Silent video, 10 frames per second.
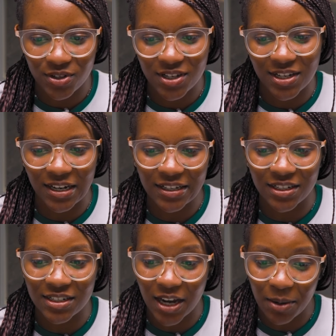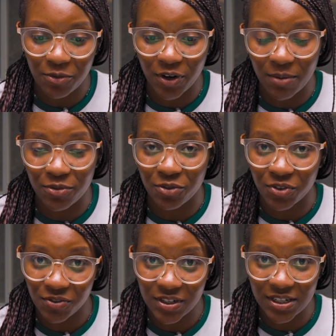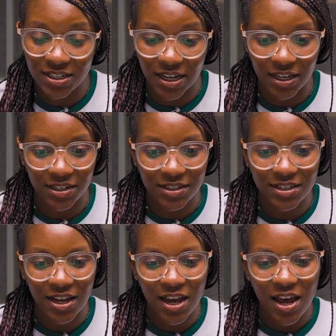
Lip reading: select the time frame for 15 seconds,